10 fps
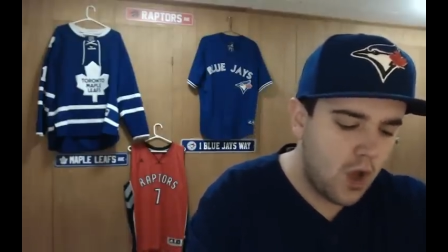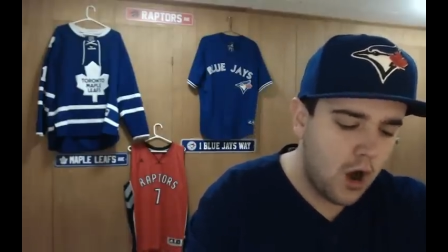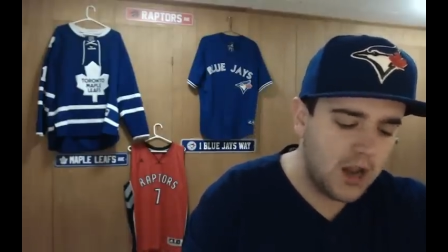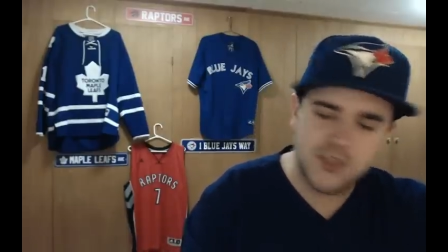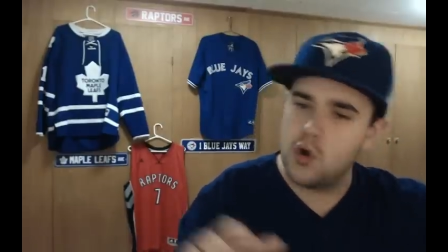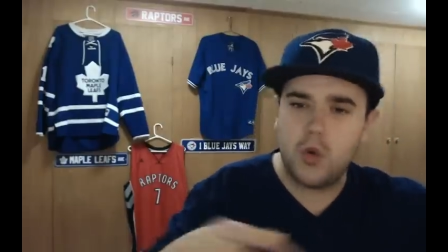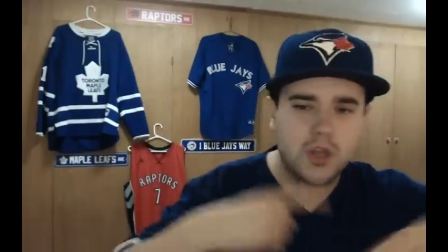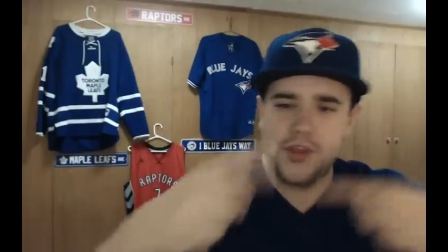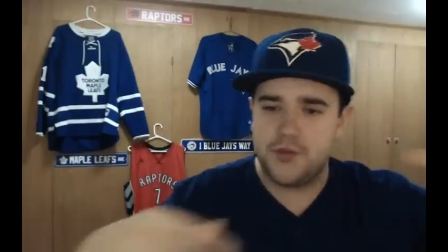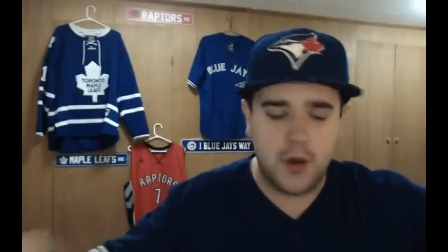All right, let's go
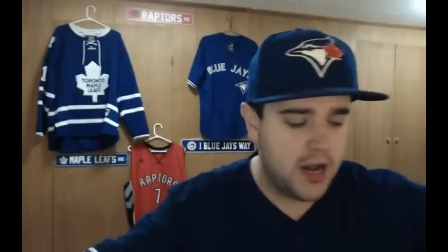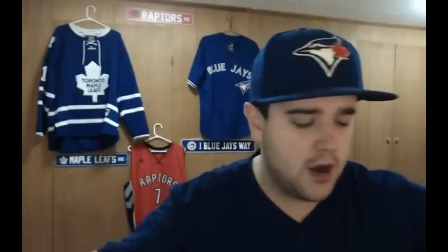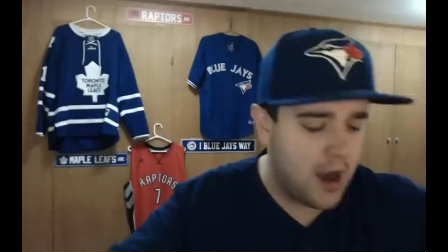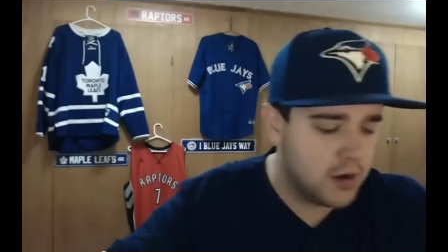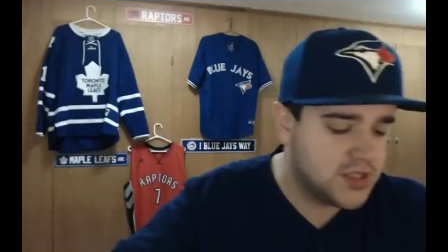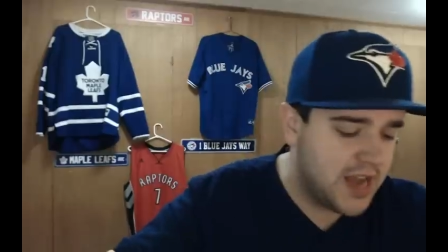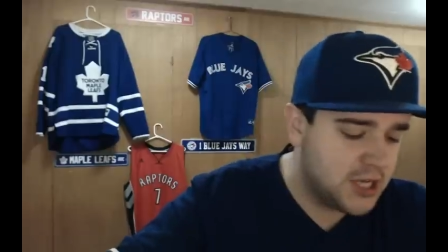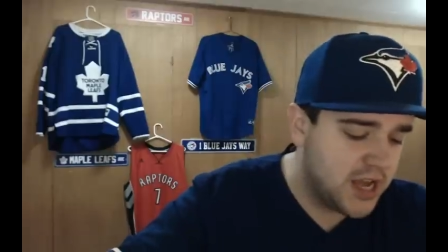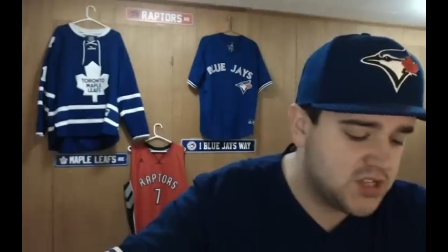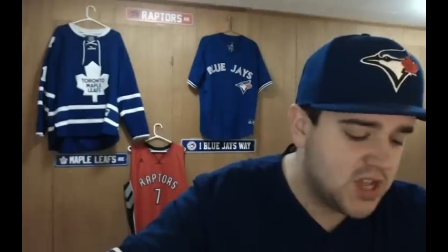quickly through it here. Aaron
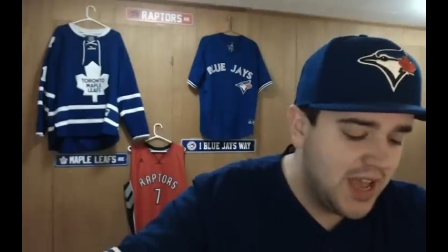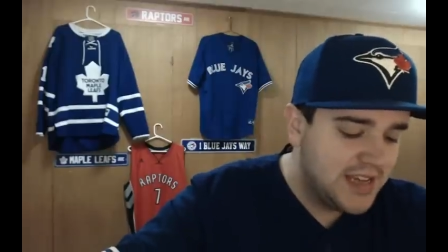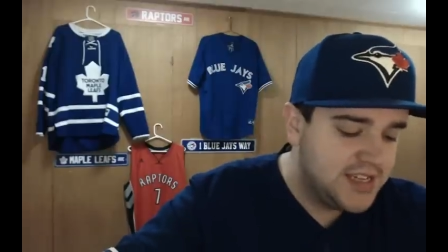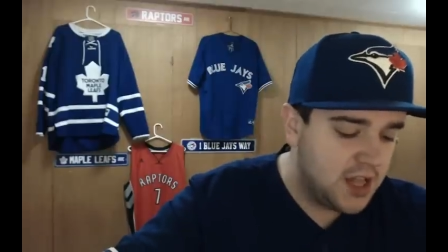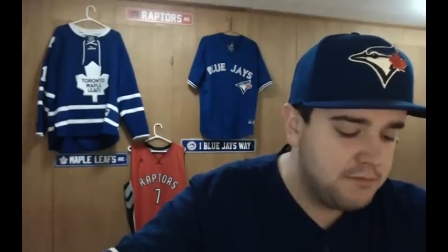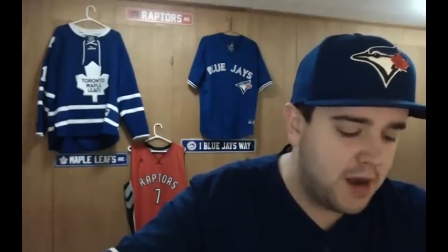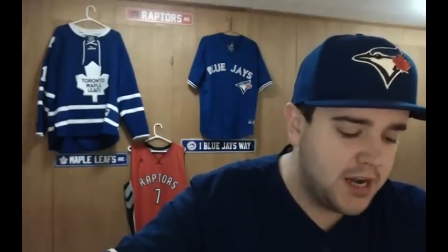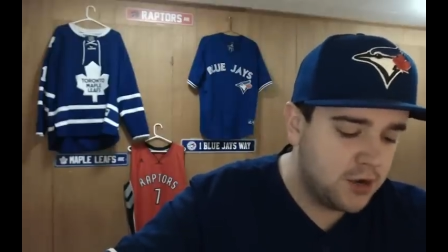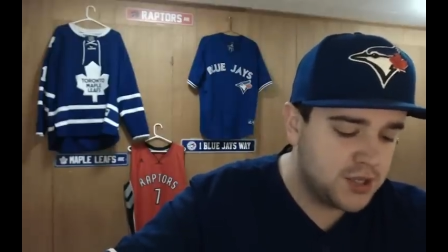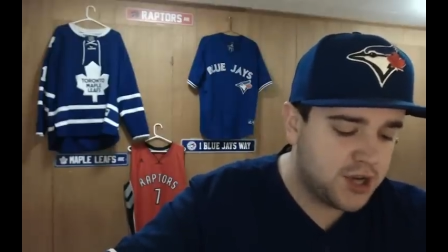Sanchez, Dylan
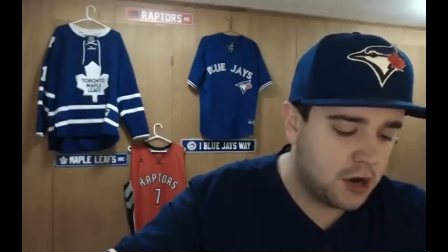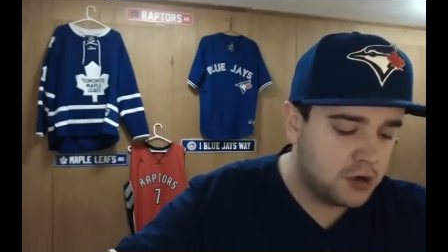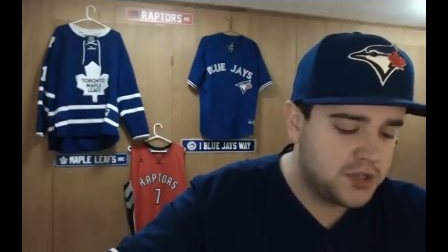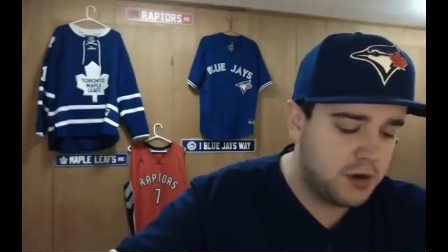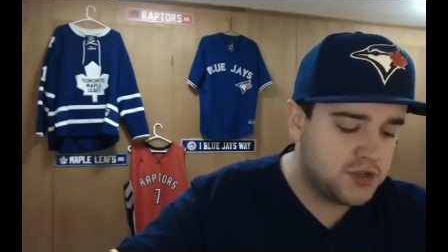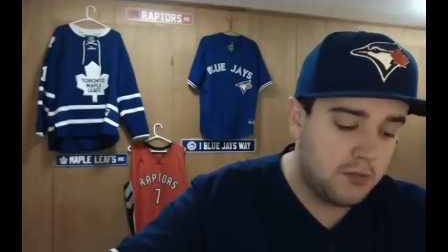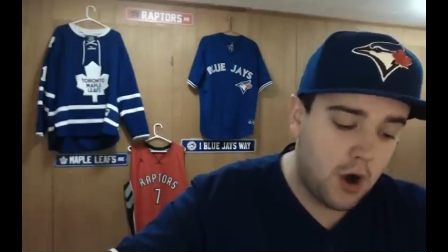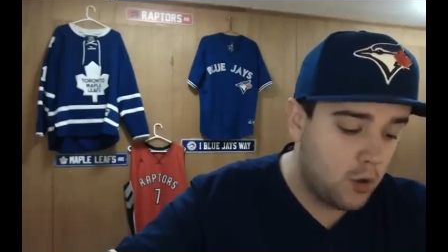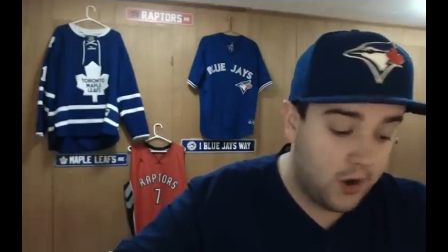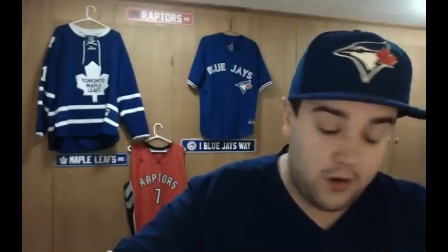Bundy are the starters there
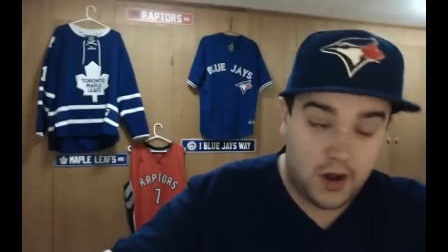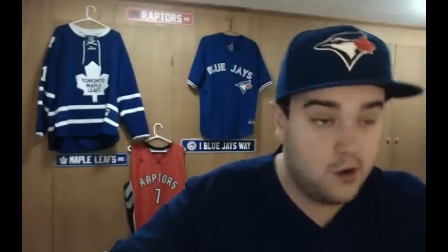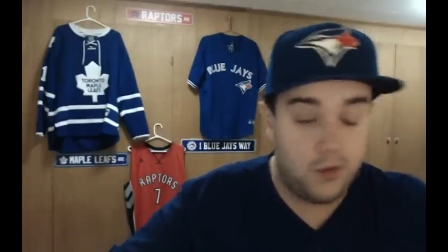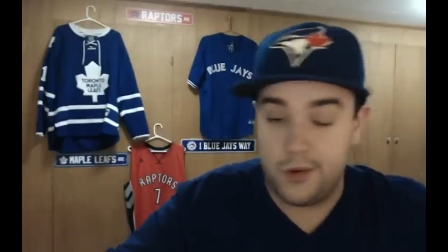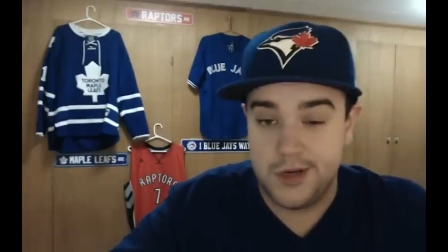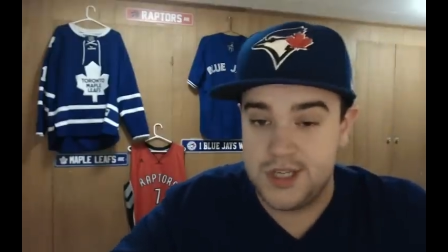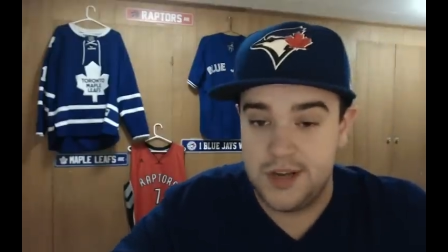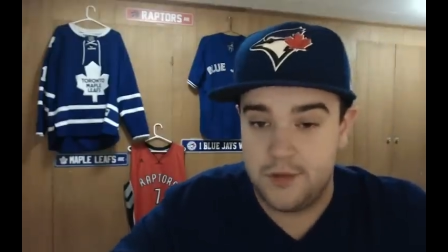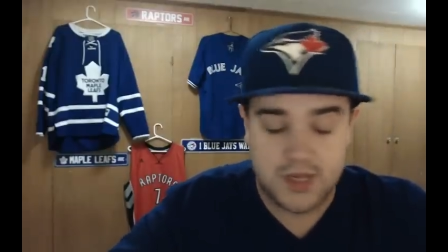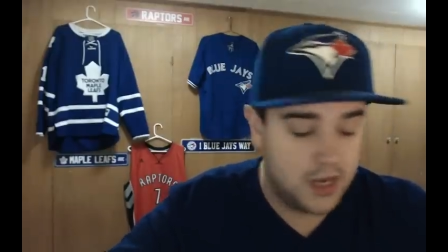tomorrow. We're not, I don't know what we're going to see
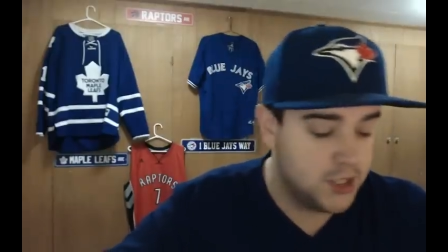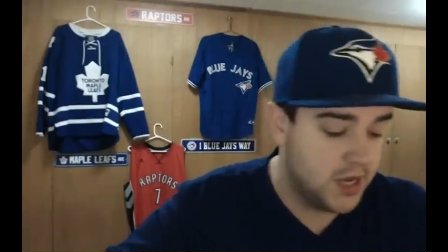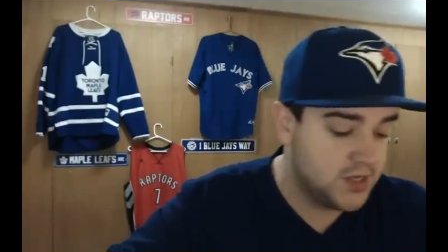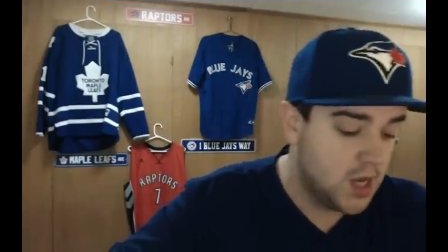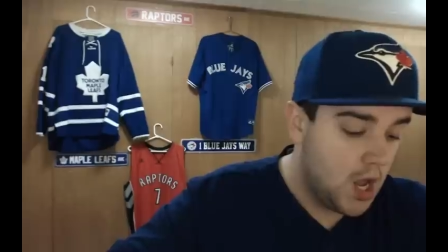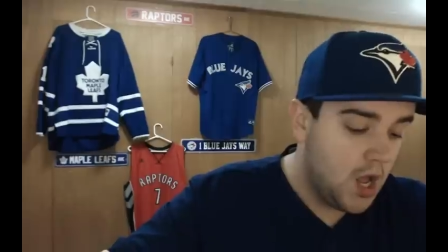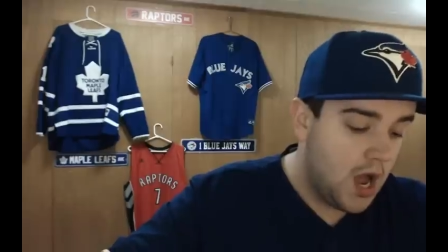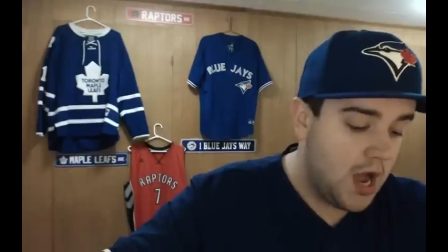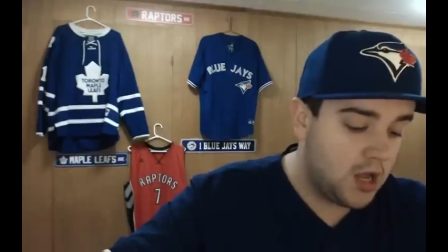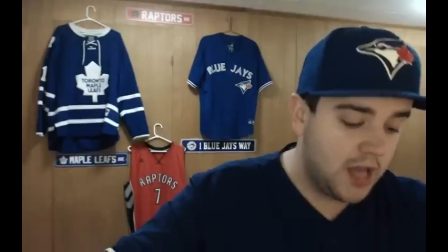from Sanchez.
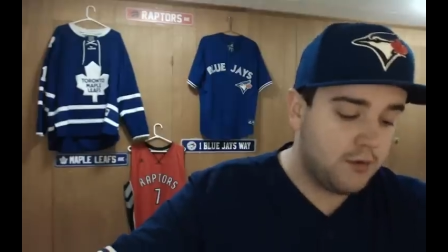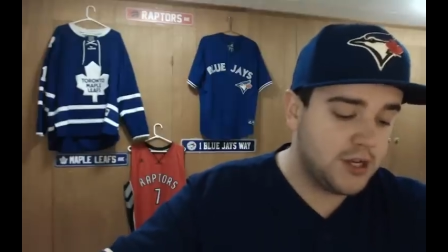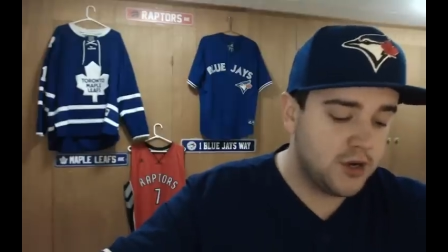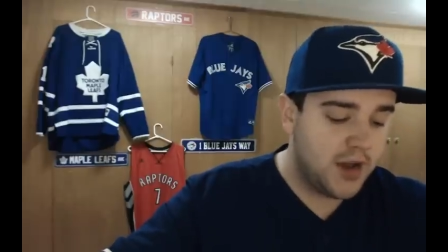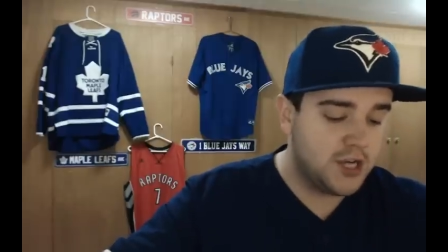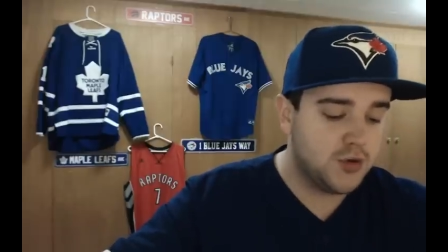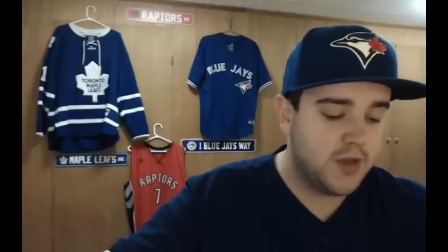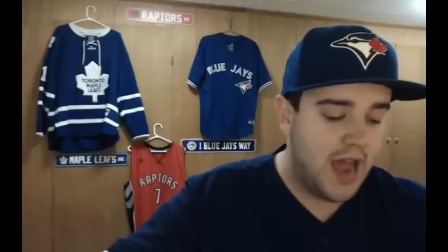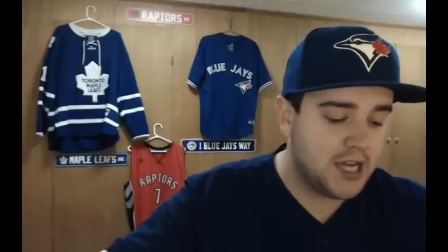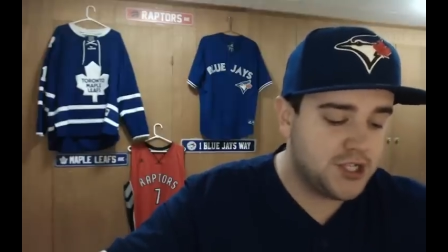Uh, Clayton Richard, Andrew
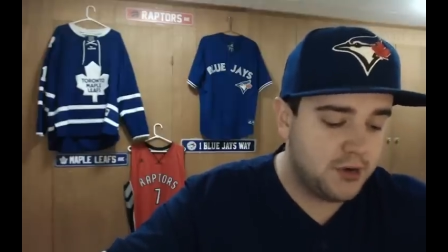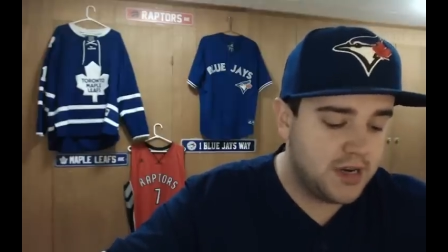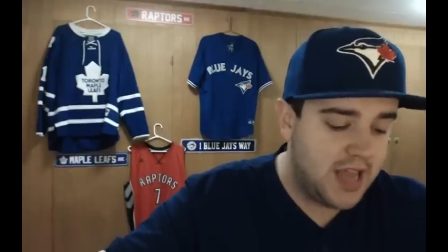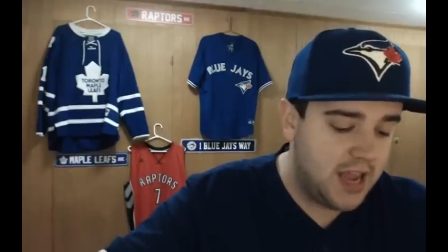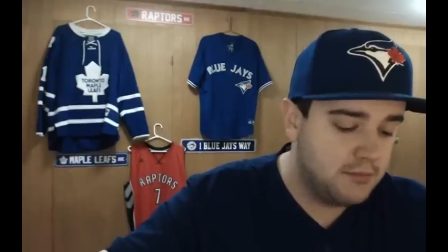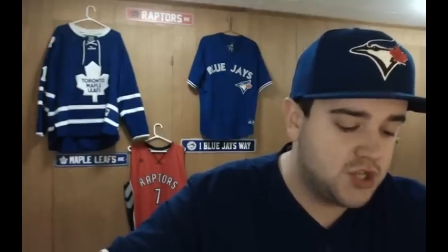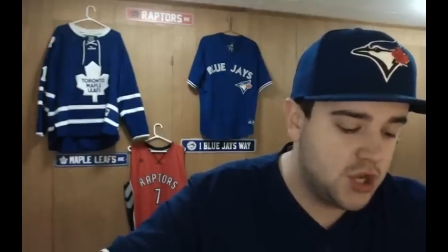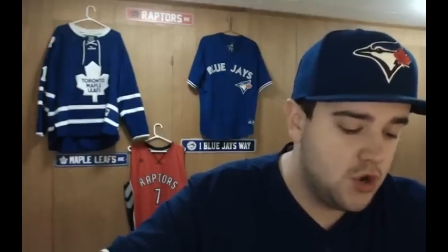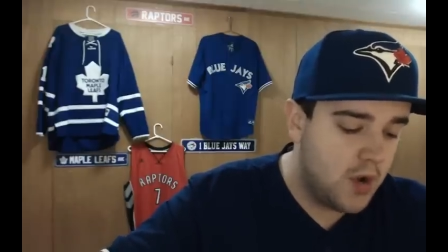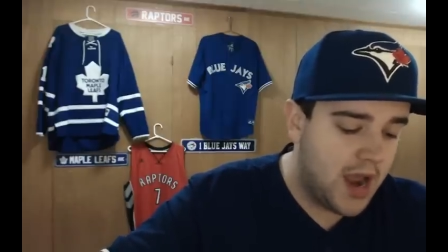Cashner in game
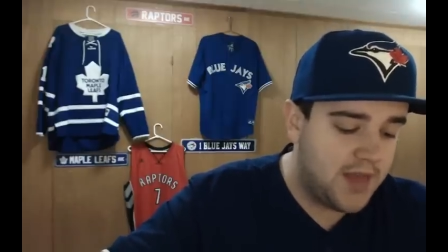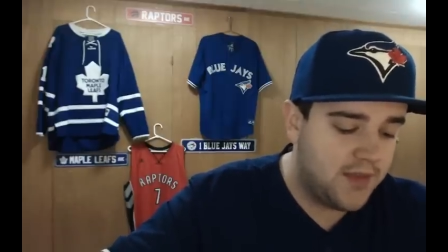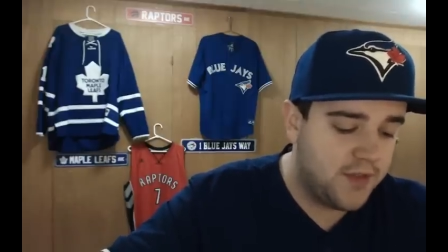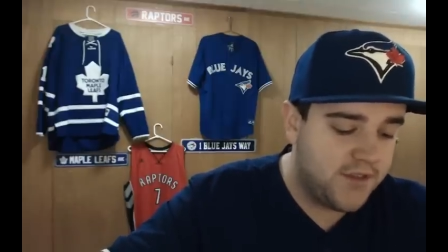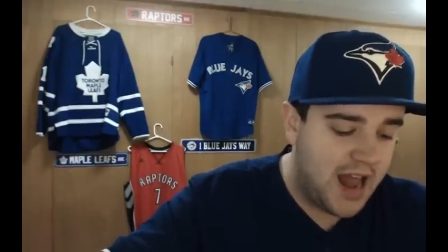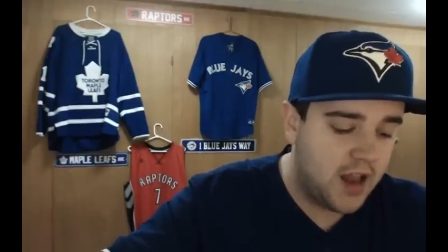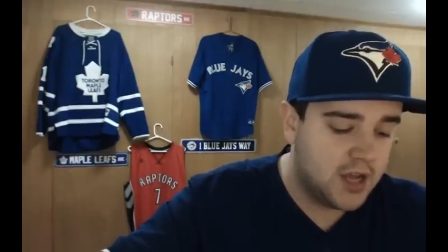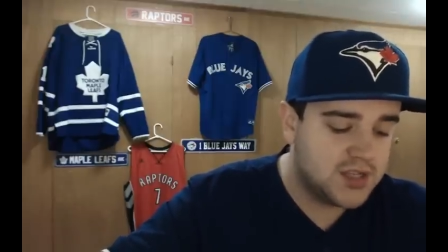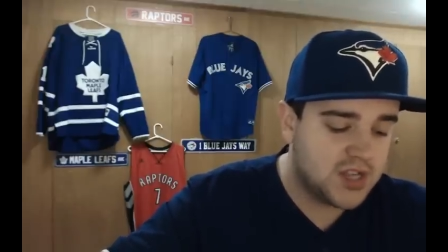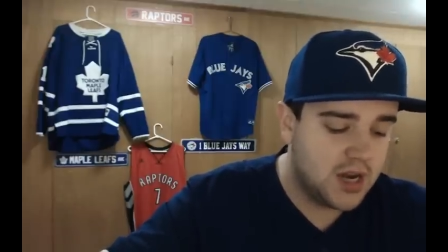two, and then the finale
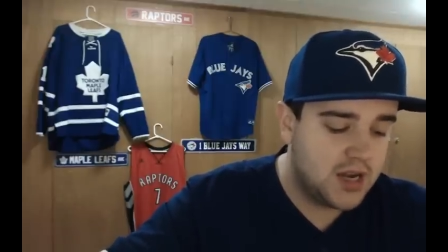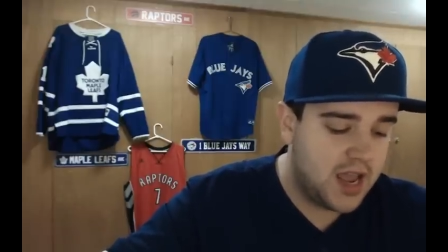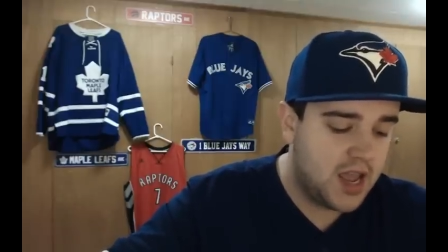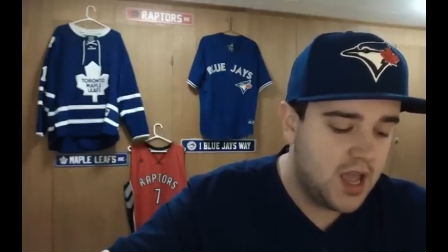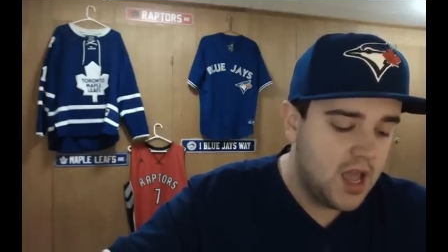on Sunday.